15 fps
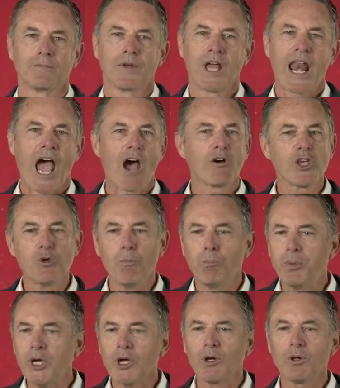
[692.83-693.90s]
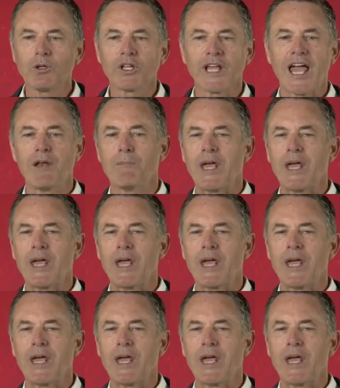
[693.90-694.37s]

And how you build and